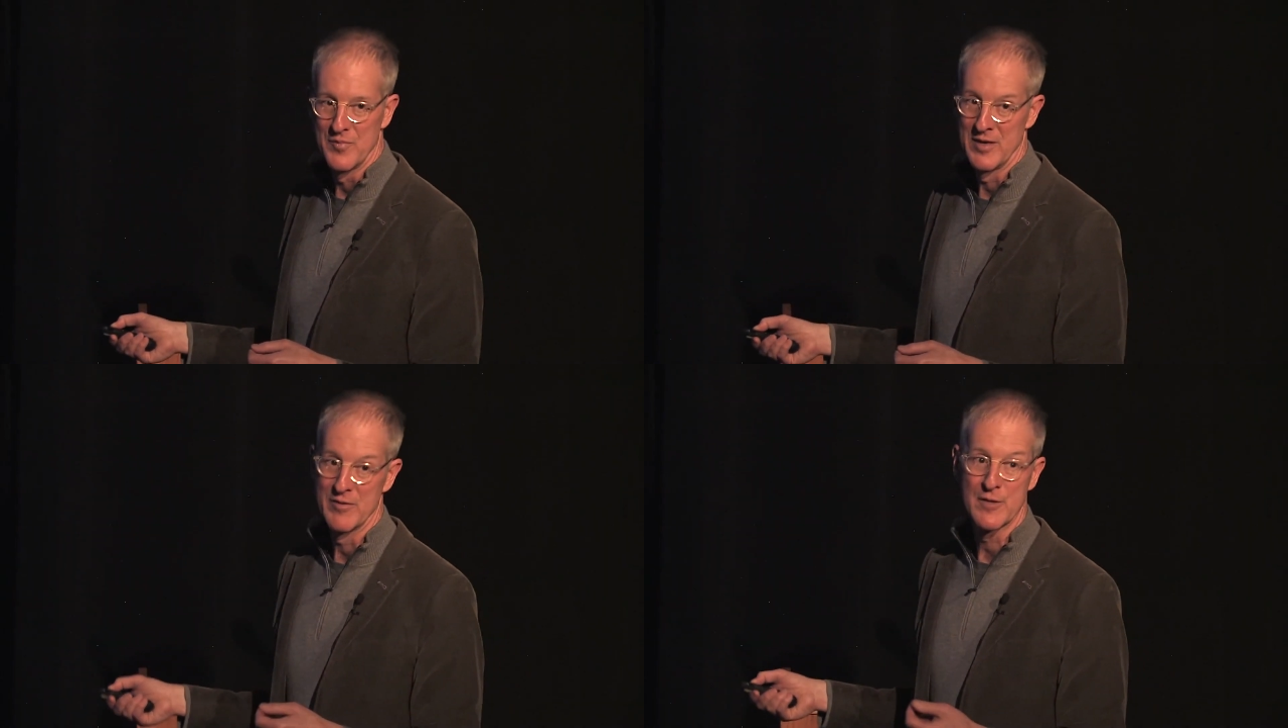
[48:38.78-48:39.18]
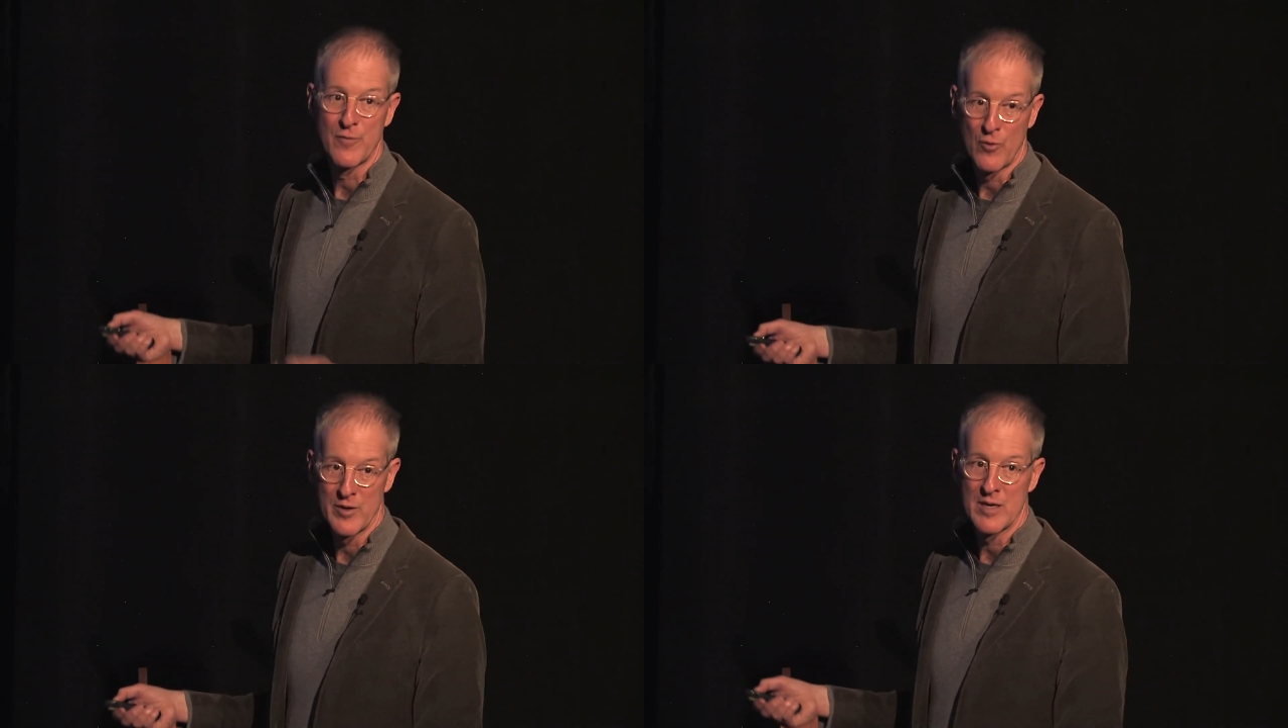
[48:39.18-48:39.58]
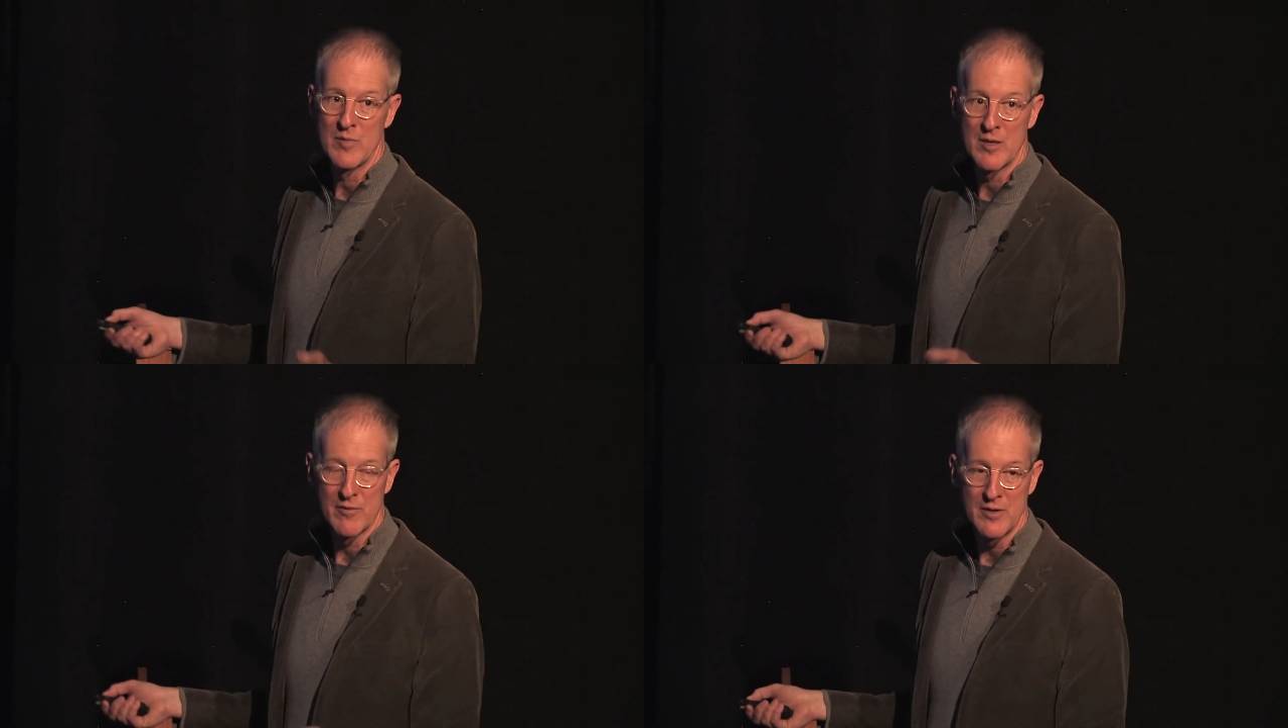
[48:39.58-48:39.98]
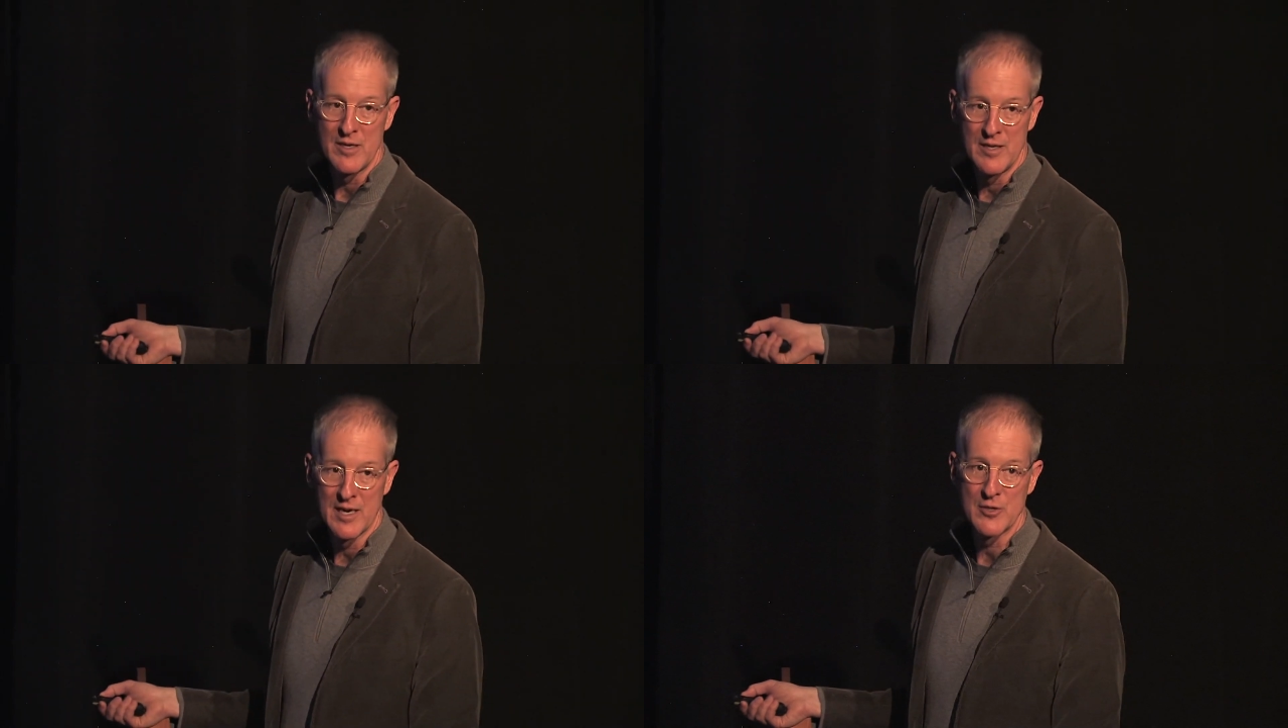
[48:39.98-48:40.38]
If it's 4, it can be
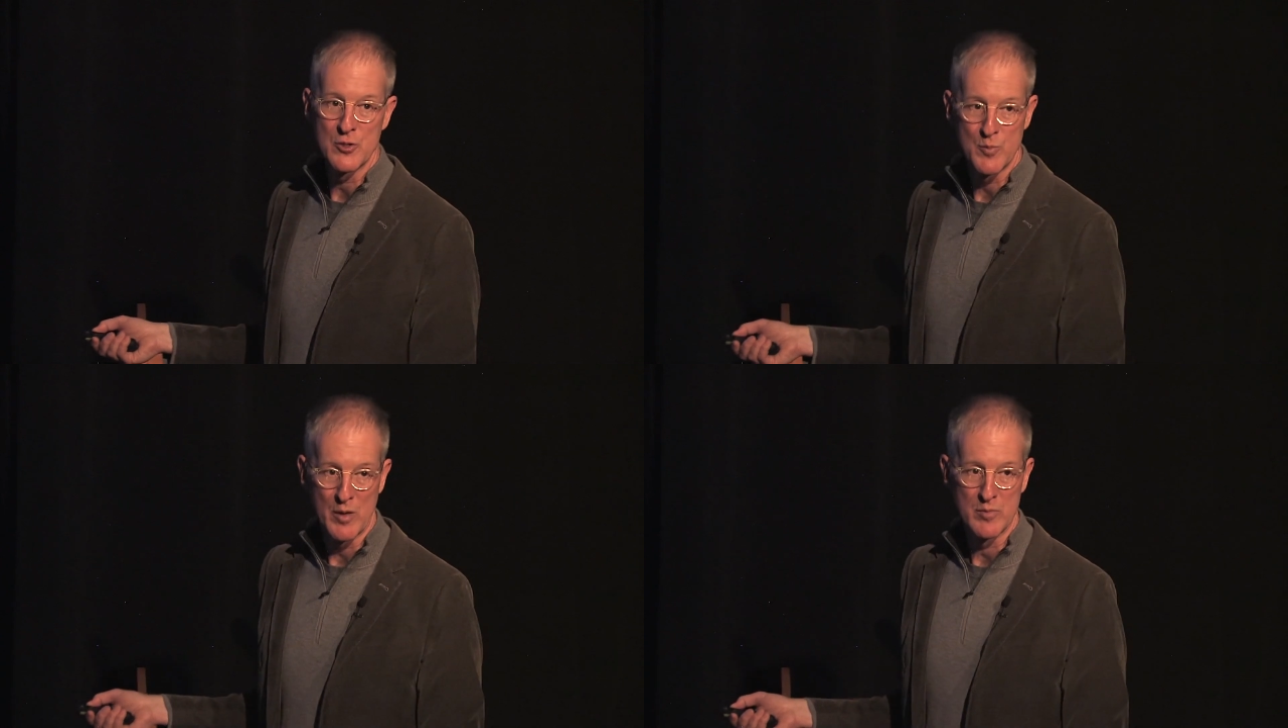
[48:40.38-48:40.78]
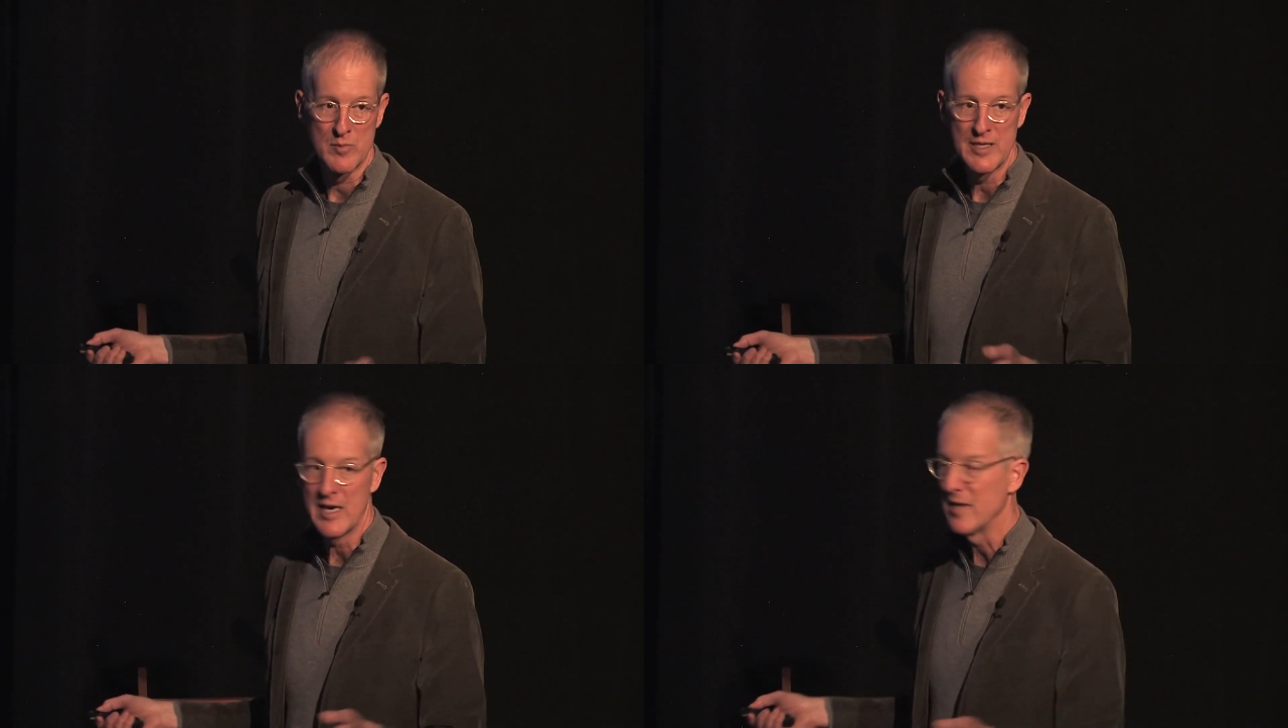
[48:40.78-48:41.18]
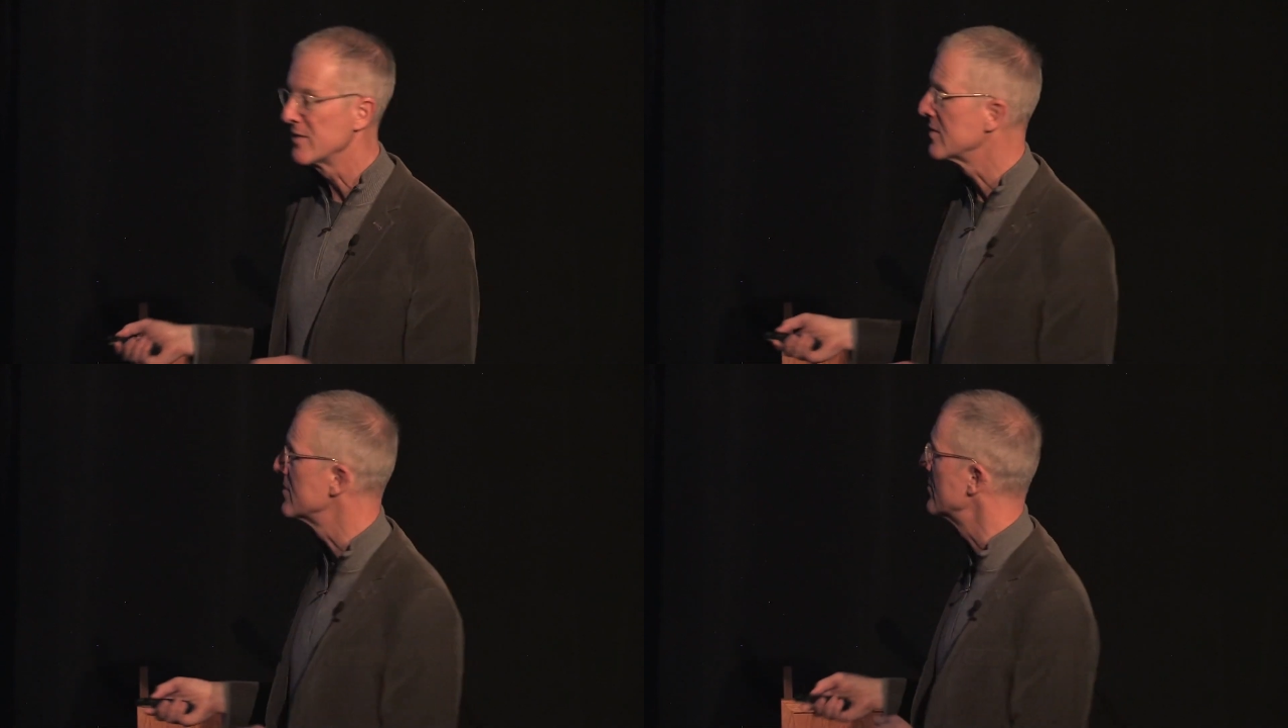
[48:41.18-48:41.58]
3. The answer is probably yes,